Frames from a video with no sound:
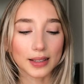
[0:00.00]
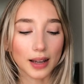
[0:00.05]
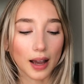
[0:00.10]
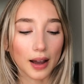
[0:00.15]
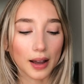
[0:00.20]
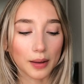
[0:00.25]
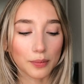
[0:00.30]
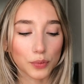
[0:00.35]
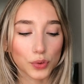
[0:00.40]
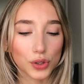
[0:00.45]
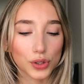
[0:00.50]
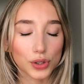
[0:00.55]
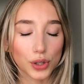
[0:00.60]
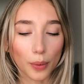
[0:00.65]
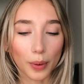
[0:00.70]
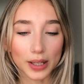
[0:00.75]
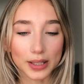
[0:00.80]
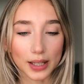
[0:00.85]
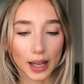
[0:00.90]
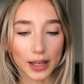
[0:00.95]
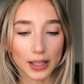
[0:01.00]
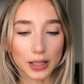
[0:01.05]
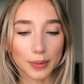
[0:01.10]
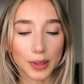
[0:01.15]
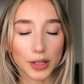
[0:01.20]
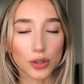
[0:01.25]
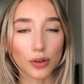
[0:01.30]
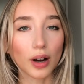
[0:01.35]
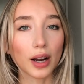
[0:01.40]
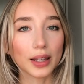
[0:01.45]
I'm so excited to be
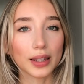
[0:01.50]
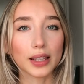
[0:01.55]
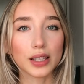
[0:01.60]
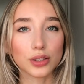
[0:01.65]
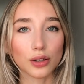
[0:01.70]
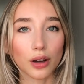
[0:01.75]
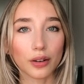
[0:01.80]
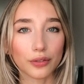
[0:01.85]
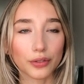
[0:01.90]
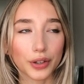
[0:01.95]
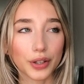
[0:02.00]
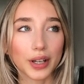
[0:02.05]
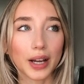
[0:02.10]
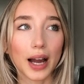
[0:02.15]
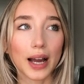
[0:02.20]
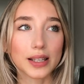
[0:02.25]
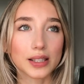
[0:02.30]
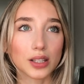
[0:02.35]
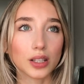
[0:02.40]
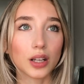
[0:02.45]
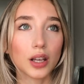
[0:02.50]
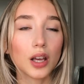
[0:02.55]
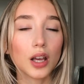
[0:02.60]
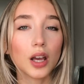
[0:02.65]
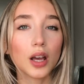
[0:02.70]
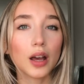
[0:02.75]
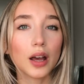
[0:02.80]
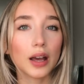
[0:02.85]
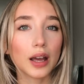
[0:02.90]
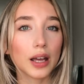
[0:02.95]
trying these on for you guys
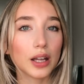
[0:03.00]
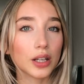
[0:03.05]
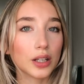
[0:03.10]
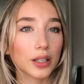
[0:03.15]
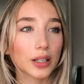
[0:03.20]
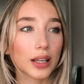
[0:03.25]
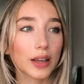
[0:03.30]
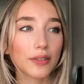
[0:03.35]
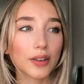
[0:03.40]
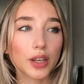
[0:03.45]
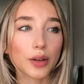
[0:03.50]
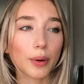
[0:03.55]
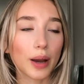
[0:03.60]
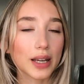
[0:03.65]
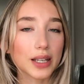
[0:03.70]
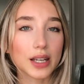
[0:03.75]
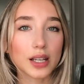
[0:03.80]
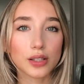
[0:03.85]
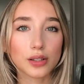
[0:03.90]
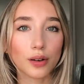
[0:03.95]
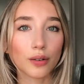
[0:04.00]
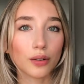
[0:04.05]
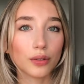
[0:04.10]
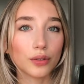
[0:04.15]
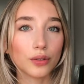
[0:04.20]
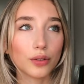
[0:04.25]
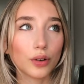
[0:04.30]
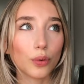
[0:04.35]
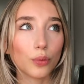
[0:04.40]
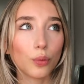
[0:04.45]
and giving you ideas
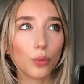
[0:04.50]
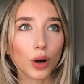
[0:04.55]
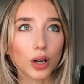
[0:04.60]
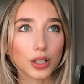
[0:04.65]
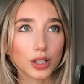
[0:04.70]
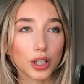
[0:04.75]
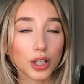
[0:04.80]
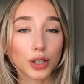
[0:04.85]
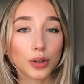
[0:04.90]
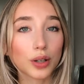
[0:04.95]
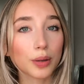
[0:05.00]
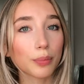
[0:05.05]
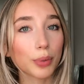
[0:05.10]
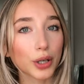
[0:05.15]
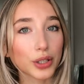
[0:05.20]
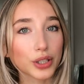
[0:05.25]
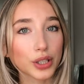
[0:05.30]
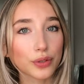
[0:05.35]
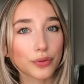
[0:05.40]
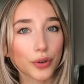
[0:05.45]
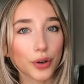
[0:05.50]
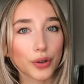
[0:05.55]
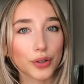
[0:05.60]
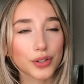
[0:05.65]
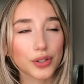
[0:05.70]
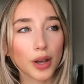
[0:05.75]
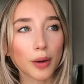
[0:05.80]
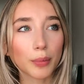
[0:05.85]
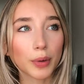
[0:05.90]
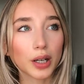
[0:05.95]
on what you can purchase for your
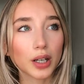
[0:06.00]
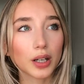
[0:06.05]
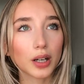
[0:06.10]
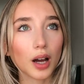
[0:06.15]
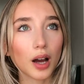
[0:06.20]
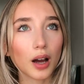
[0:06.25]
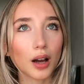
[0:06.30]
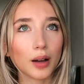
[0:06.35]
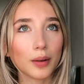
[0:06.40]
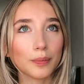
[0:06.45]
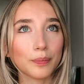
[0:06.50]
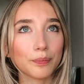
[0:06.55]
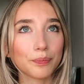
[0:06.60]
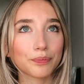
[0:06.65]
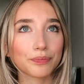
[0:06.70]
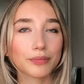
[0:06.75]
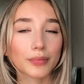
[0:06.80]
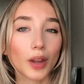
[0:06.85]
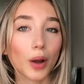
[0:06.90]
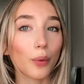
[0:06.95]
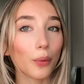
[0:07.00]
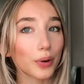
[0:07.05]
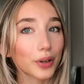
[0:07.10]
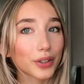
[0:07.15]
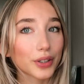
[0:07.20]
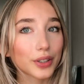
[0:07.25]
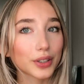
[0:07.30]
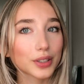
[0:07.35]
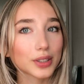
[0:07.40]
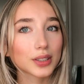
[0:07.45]
summer
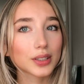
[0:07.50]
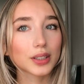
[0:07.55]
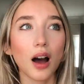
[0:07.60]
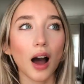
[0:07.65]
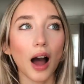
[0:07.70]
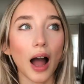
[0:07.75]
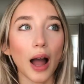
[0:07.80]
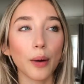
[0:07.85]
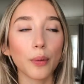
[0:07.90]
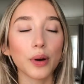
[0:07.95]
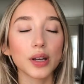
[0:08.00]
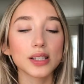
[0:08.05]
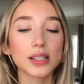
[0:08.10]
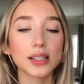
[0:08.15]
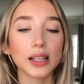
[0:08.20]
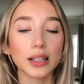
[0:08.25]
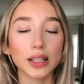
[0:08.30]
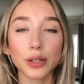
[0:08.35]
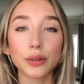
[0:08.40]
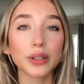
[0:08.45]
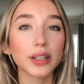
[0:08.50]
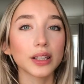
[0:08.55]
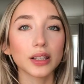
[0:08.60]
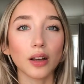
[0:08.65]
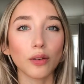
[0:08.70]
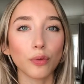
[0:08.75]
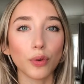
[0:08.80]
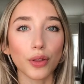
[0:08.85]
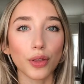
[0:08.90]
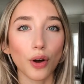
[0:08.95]
orders. I was literally in
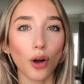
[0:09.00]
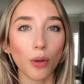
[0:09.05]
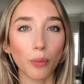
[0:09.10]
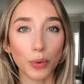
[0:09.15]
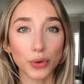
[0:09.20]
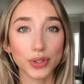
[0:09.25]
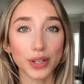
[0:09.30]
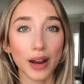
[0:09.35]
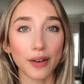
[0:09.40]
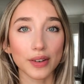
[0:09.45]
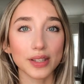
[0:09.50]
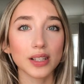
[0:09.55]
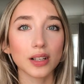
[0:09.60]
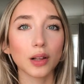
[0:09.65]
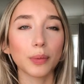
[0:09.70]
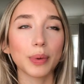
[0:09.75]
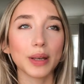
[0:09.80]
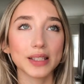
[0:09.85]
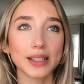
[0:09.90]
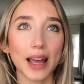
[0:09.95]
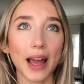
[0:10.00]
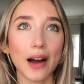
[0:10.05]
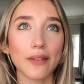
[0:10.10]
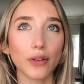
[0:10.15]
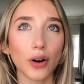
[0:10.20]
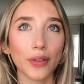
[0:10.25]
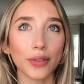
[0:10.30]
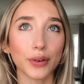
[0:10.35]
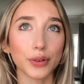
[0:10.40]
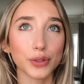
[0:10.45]
love with almost every single piece they have
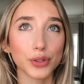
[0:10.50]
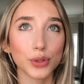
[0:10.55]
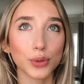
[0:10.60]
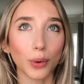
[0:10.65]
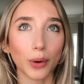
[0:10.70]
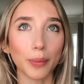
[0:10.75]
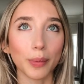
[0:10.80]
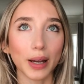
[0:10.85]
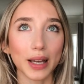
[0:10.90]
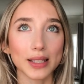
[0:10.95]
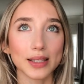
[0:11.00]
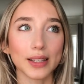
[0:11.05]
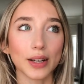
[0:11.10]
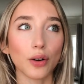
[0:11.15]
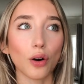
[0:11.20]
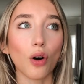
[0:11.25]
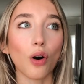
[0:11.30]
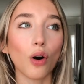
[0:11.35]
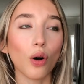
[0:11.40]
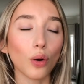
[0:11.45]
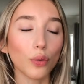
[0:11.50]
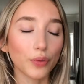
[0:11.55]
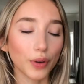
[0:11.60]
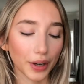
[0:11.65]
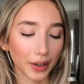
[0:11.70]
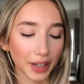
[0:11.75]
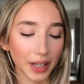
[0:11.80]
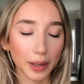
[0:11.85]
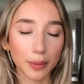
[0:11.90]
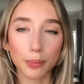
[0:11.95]
on their store because they're all
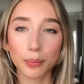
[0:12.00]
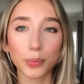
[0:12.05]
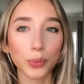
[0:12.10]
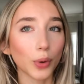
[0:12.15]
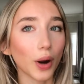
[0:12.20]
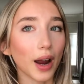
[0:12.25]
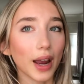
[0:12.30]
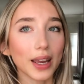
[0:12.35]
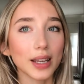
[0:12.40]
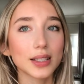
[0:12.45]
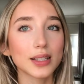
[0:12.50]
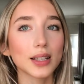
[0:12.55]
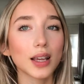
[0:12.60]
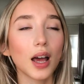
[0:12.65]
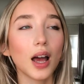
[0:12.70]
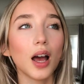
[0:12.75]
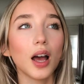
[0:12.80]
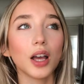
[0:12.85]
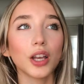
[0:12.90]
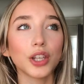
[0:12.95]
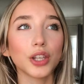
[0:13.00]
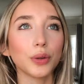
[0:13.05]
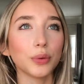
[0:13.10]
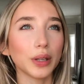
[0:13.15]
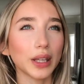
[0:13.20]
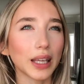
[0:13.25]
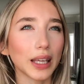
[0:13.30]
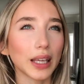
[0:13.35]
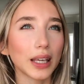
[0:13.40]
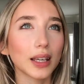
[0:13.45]
very bright,
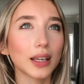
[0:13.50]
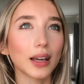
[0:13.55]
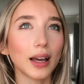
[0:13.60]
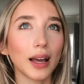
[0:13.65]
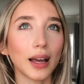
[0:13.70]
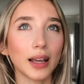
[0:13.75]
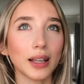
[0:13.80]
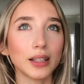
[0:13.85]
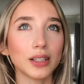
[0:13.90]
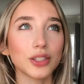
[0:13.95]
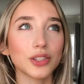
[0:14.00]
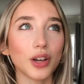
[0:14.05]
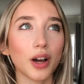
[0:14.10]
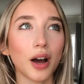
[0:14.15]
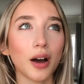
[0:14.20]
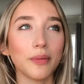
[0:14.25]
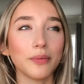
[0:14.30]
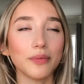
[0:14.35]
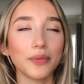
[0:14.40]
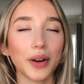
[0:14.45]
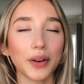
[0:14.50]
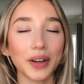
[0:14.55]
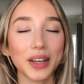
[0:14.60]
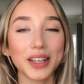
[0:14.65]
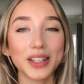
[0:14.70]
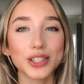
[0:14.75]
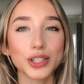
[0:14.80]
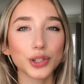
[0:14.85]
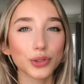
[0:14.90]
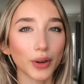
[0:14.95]
unique, and
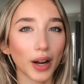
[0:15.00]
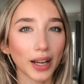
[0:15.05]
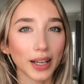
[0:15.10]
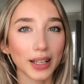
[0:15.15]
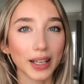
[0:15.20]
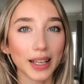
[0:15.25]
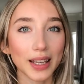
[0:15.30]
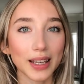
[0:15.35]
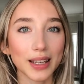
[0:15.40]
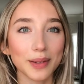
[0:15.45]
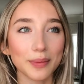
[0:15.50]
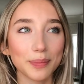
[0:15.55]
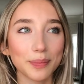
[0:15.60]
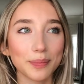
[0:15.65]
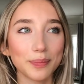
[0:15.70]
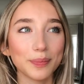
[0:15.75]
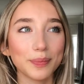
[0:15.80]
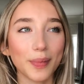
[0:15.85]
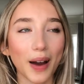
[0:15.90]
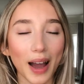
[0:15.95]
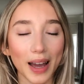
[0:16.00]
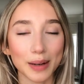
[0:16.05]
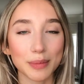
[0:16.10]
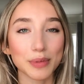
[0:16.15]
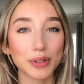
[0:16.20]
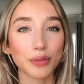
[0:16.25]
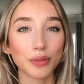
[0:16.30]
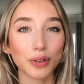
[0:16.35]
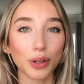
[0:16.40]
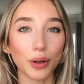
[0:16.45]
very trendy
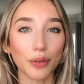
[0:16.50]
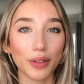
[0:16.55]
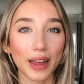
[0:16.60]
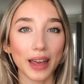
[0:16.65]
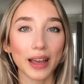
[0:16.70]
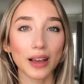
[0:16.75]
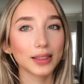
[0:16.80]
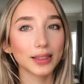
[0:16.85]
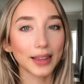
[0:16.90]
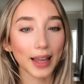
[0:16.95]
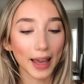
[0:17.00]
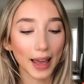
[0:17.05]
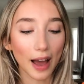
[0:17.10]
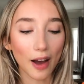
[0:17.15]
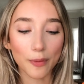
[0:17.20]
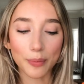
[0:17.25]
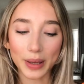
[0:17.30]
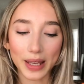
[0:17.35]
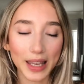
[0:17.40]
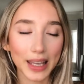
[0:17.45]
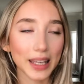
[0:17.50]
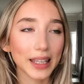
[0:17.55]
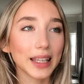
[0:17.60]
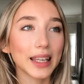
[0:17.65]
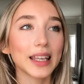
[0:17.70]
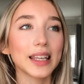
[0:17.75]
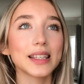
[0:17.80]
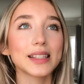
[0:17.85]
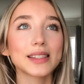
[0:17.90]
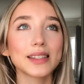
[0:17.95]
items of clothing. They have
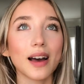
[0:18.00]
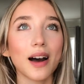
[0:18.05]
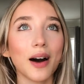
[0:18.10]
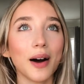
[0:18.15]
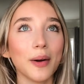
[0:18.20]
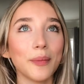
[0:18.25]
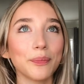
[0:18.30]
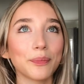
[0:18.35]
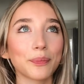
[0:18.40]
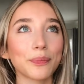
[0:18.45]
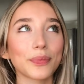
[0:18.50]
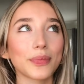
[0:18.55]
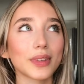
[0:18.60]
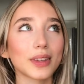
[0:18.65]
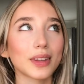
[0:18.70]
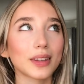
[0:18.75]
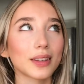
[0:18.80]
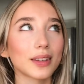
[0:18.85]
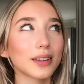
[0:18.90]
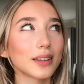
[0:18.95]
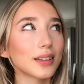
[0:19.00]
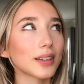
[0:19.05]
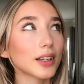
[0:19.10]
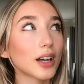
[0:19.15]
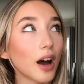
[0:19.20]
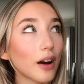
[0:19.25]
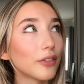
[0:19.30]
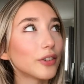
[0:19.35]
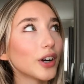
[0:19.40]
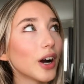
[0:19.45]
bikinis,
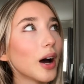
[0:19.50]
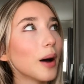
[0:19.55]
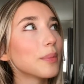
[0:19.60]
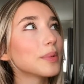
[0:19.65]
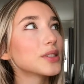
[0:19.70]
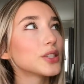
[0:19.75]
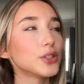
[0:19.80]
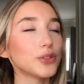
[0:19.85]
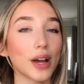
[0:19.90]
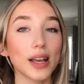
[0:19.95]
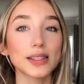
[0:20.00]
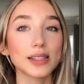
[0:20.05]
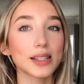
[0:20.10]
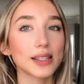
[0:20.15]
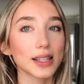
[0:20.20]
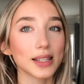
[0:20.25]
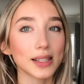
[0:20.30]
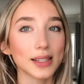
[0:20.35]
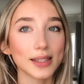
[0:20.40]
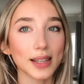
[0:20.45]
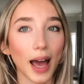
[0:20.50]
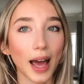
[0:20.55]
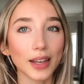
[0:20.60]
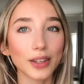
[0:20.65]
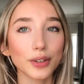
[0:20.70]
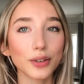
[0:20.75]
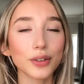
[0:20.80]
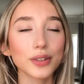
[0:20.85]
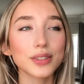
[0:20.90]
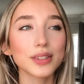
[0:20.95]
cover-ups, dresses, and
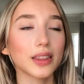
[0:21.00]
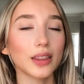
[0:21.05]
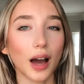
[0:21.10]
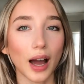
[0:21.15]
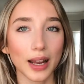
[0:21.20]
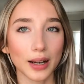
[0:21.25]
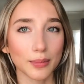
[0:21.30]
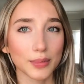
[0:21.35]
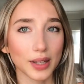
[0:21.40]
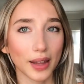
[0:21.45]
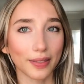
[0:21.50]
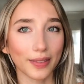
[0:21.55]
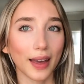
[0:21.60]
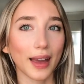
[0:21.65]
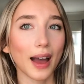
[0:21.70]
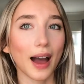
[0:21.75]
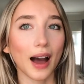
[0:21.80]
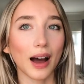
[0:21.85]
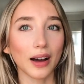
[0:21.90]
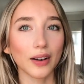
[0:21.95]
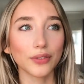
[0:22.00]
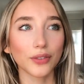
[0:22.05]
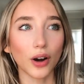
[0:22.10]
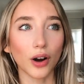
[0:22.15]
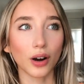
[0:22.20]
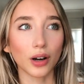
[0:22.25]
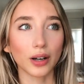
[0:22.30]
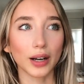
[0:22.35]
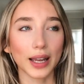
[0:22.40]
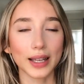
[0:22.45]
sandals. The items that they have
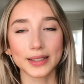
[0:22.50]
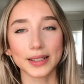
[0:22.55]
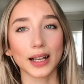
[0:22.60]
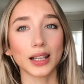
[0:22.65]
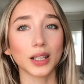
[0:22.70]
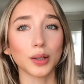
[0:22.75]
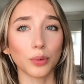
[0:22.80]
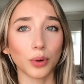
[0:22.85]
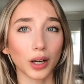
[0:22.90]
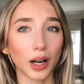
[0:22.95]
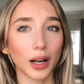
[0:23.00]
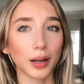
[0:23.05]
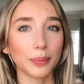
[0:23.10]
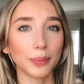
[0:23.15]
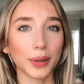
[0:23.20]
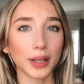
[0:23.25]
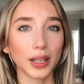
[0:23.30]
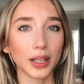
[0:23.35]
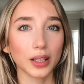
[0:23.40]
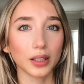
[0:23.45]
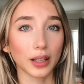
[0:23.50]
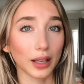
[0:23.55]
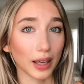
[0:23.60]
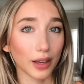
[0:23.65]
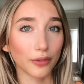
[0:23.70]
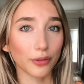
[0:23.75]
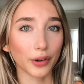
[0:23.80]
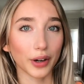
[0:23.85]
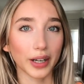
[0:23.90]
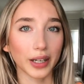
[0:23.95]
are exactly what I'd be
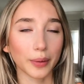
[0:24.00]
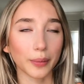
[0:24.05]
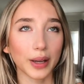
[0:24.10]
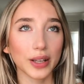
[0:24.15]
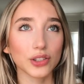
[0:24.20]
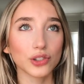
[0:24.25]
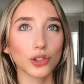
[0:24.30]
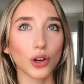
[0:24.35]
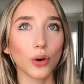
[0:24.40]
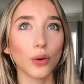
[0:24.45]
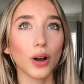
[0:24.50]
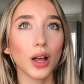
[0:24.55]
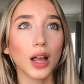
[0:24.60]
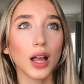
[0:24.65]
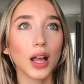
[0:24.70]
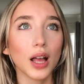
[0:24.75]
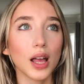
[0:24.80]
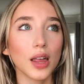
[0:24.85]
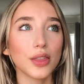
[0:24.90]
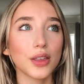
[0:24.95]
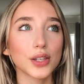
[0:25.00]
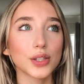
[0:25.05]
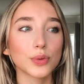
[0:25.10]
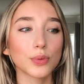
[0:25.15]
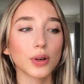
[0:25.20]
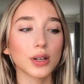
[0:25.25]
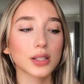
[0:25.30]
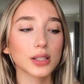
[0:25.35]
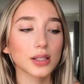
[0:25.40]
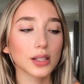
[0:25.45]
looking for anyway, so this
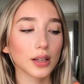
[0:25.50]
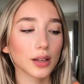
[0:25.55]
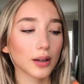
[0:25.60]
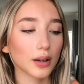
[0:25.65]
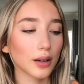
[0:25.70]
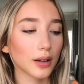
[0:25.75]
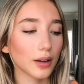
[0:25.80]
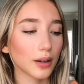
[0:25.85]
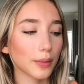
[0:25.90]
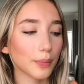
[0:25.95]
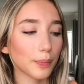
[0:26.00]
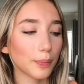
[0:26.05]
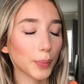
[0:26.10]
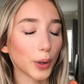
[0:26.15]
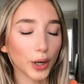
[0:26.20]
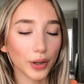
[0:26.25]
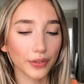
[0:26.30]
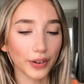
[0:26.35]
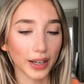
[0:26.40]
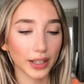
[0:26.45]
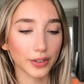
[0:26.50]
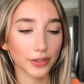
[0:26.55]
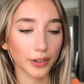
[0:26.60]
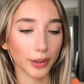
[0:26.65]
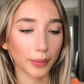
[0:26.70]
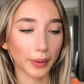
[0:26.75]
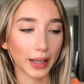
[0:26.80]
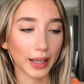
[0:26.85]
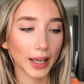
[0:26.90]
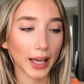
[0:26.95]
was perfect for
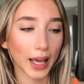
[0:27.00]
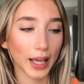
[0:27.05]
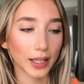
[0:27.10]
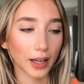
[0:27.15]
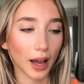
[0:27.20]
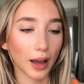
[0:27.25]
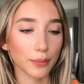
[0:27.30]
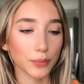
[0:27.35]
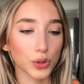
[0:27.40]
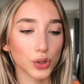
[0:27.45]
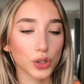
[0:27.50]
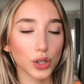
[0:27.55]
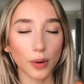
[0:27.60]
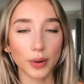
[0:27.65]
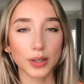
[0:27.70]
me, and I'm so